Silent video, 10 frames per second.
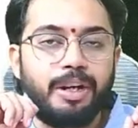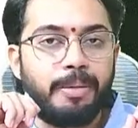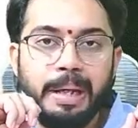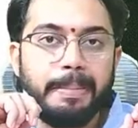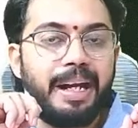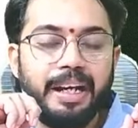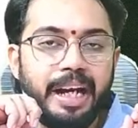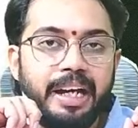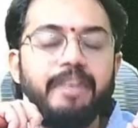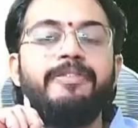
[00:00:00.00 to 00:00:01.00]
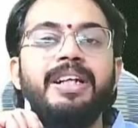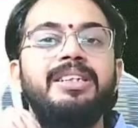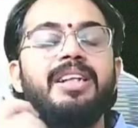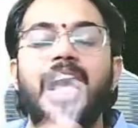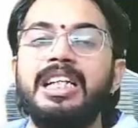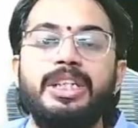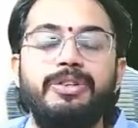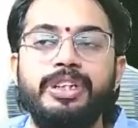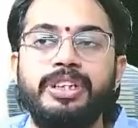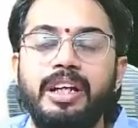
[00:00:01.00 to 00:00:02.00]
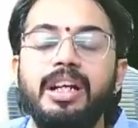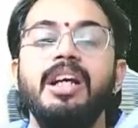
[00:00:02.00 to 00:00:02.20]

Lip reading: be maintained. First, last question.